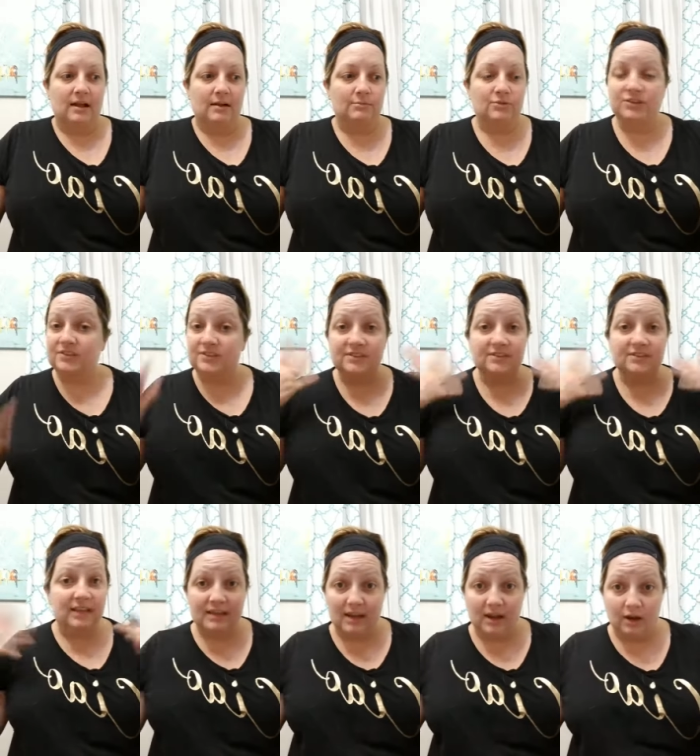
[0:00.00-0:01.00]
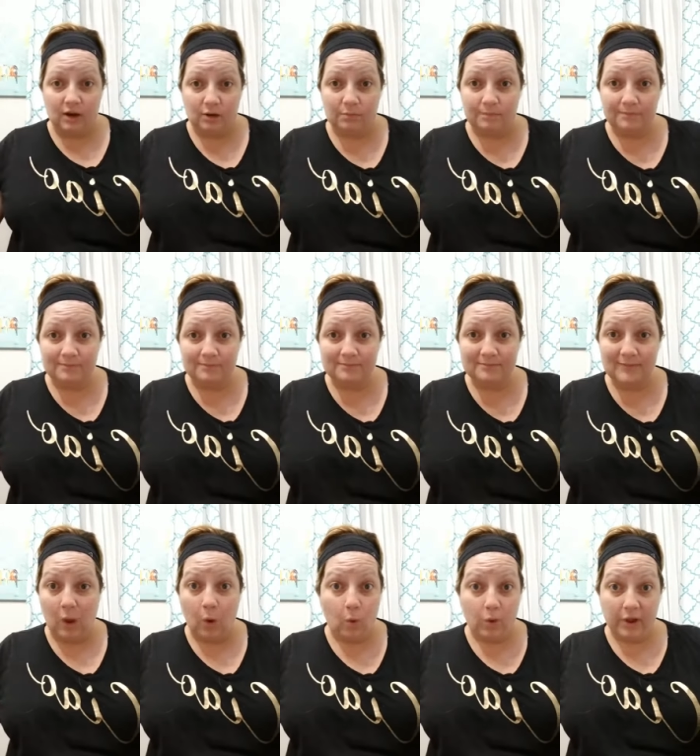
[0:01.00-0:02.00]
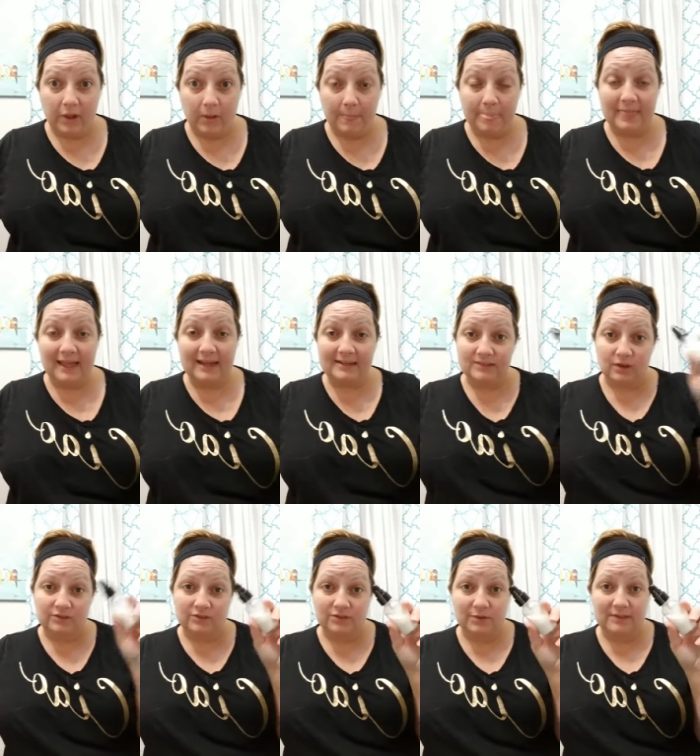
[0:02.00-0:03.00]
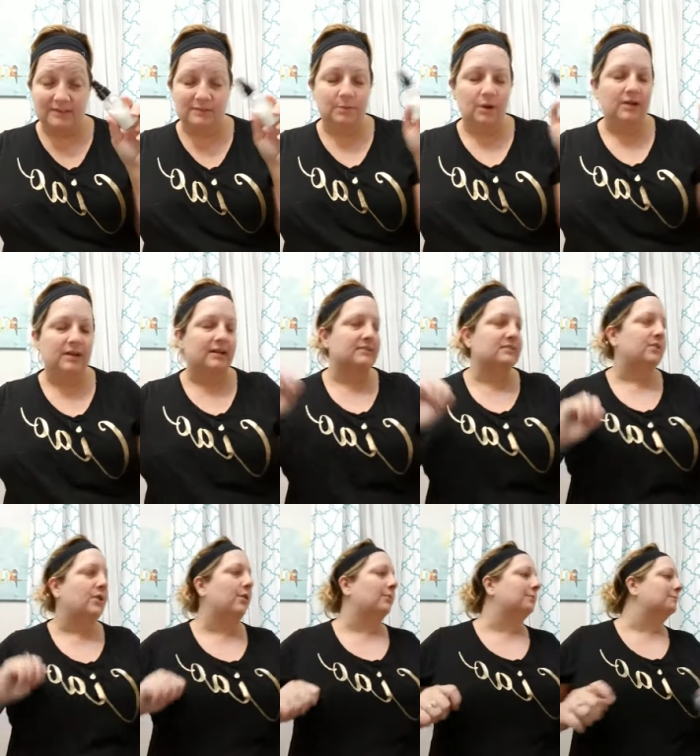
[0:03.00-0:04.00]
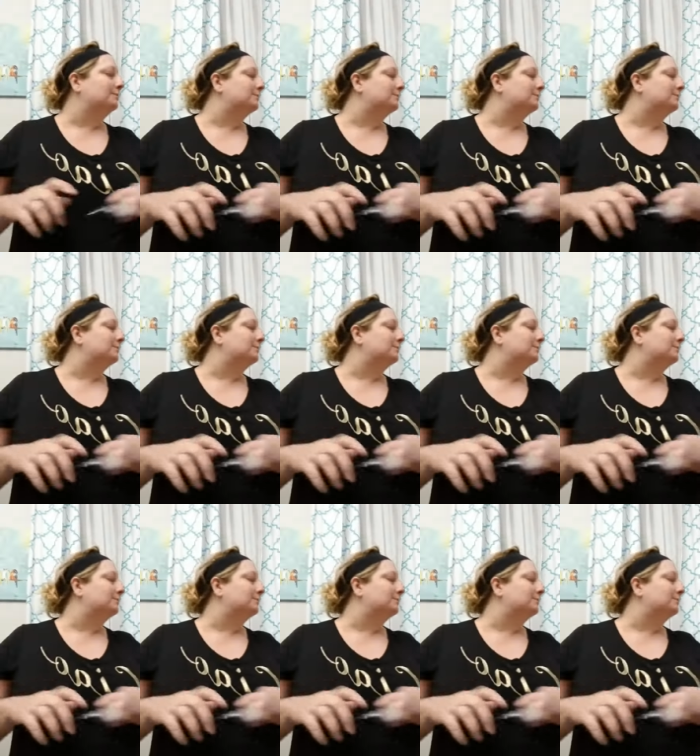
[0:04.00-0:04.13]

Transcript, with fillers: just skincare oil that is also in this product. So